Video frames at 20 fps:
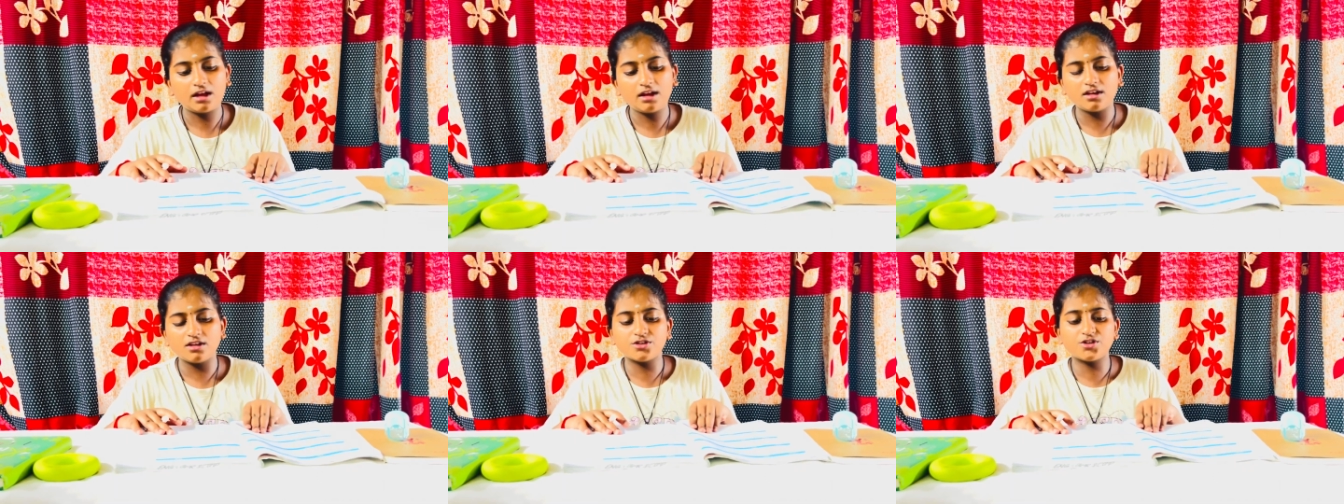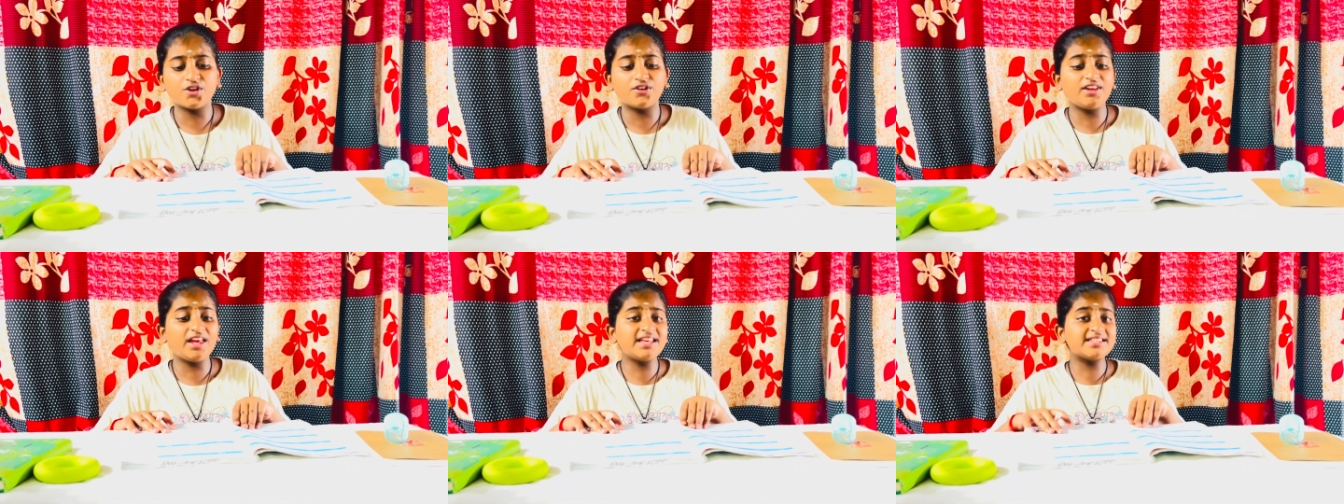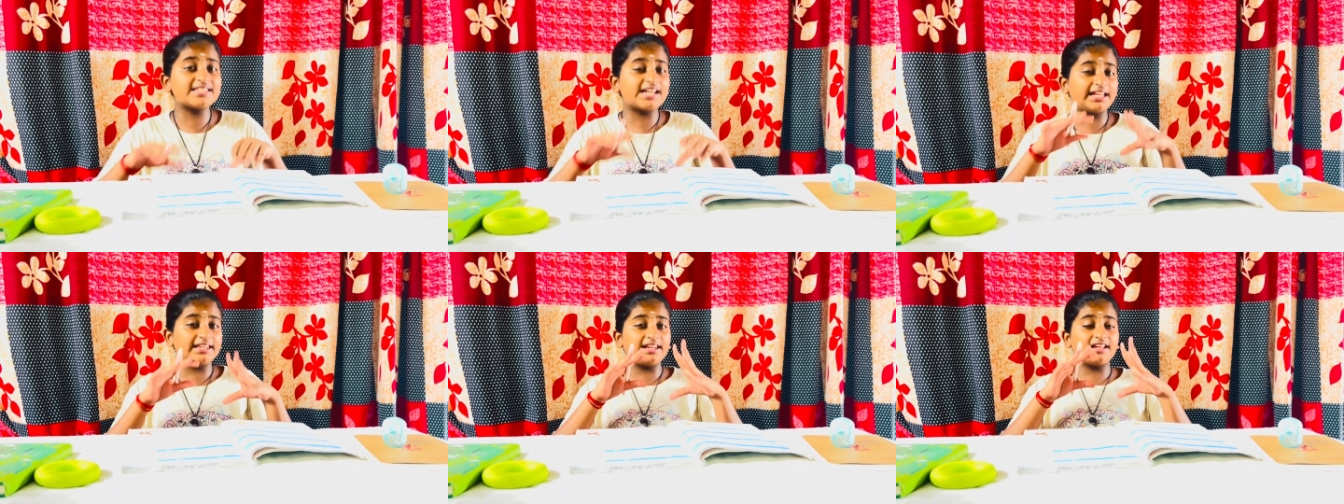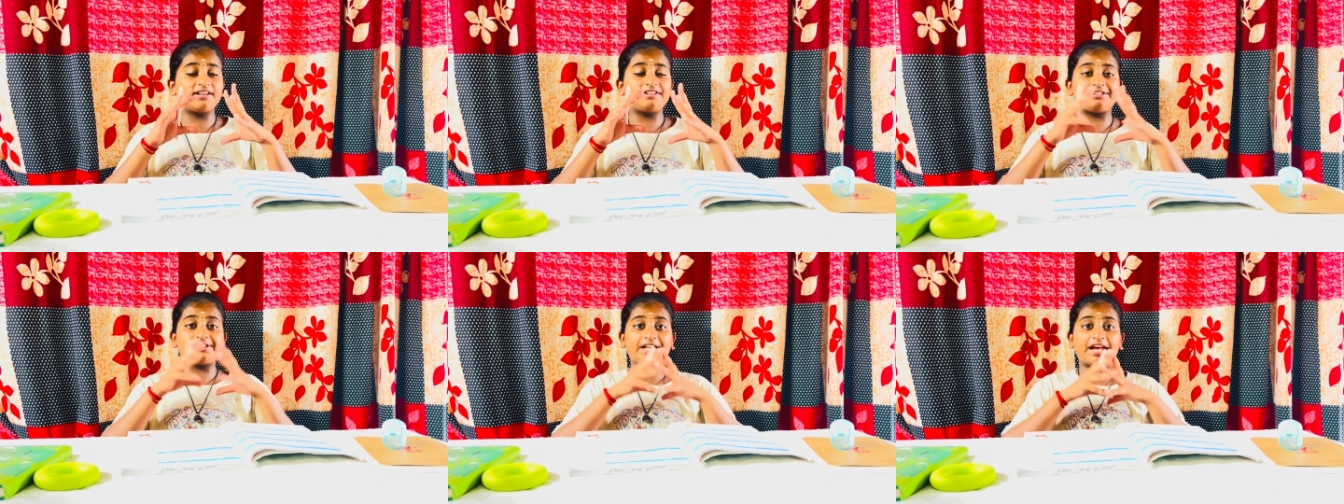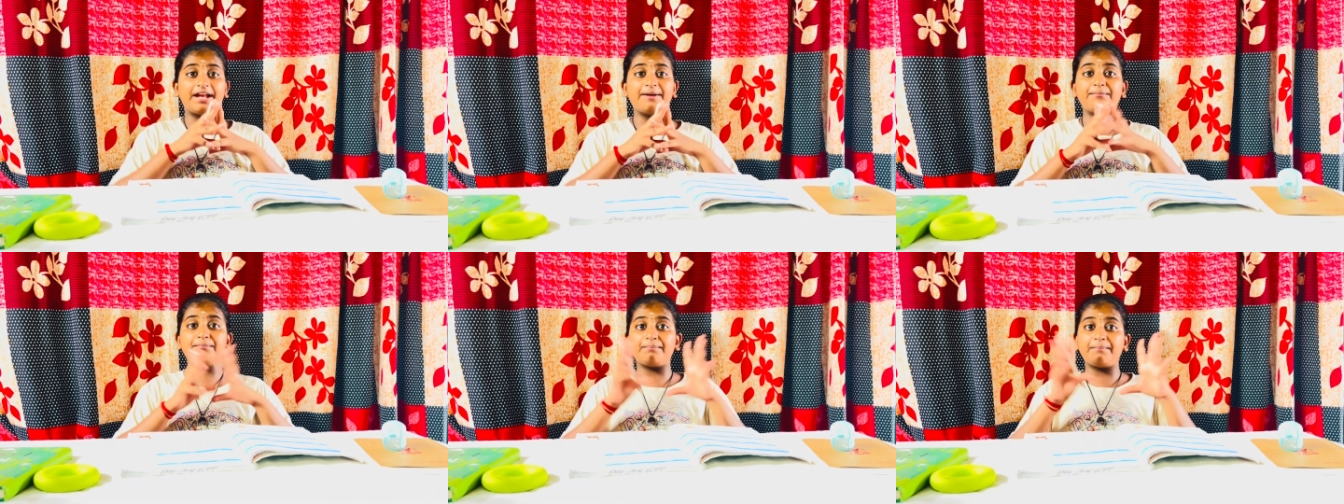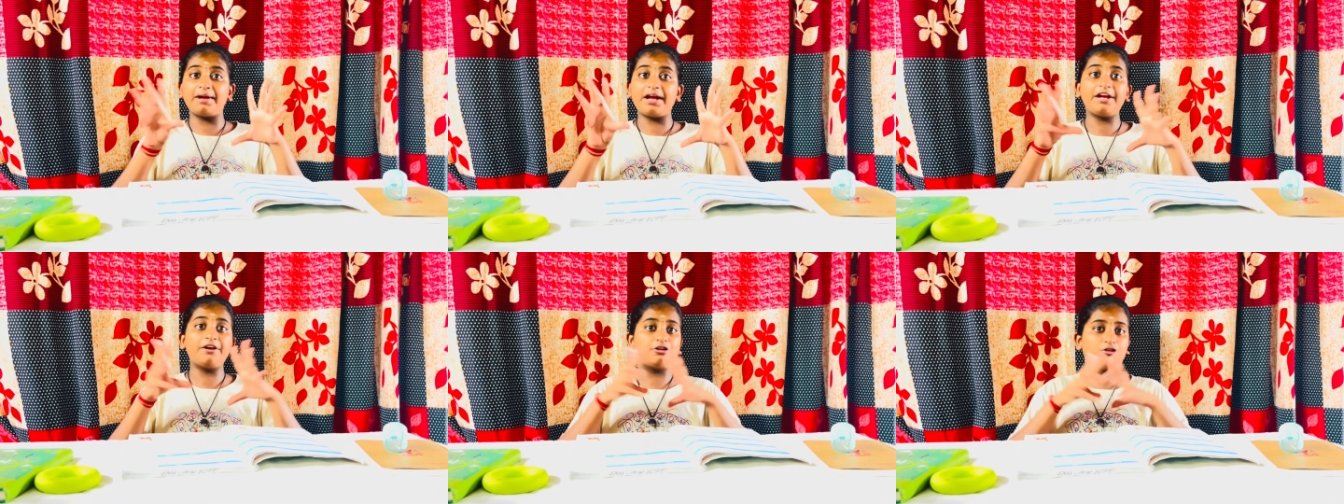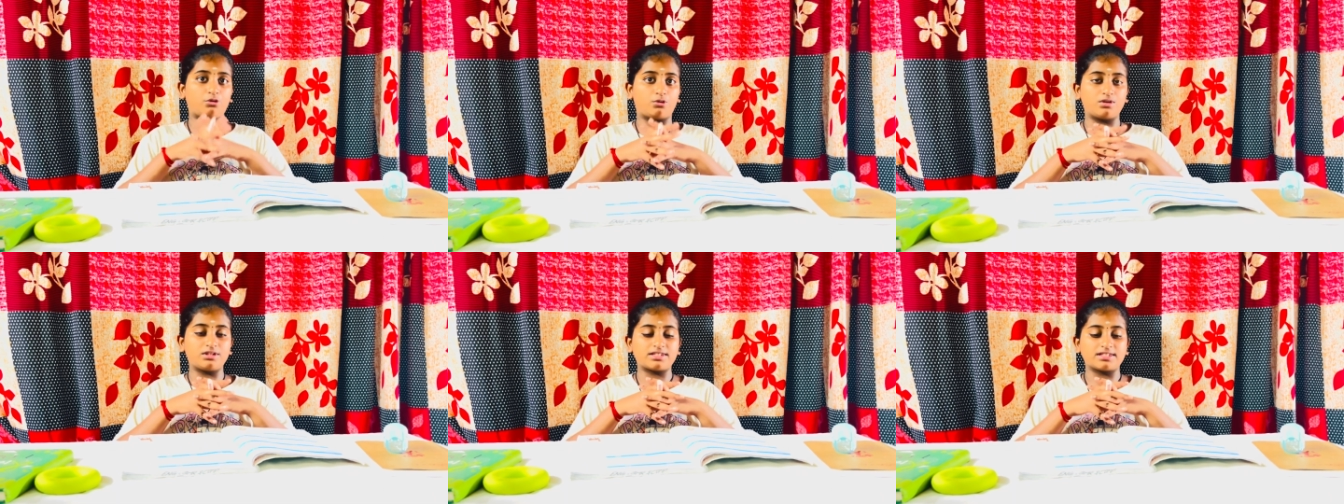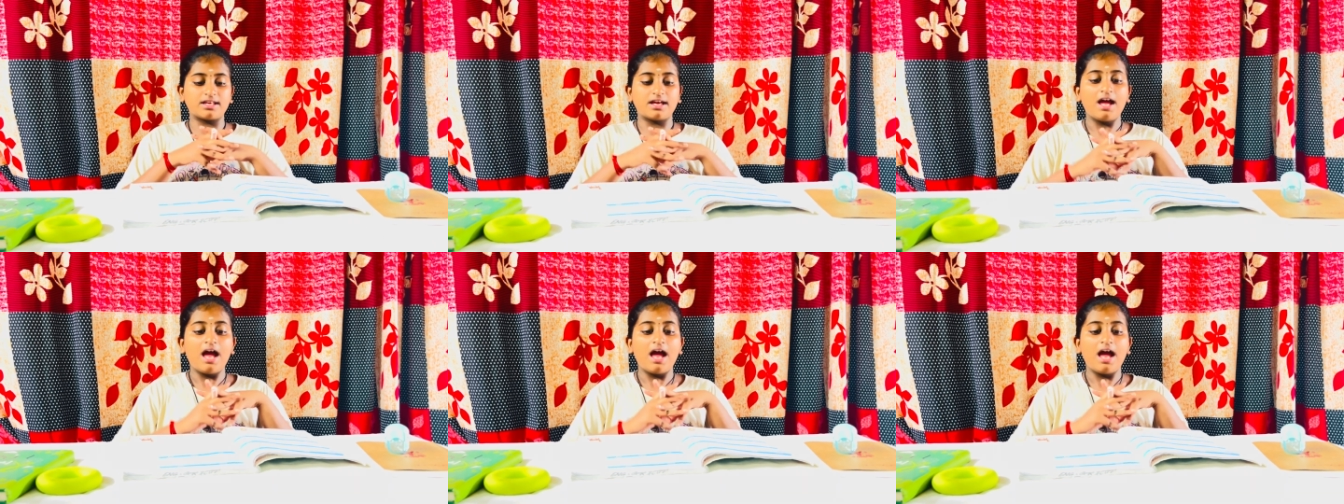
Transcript: So these are the 10 main rules.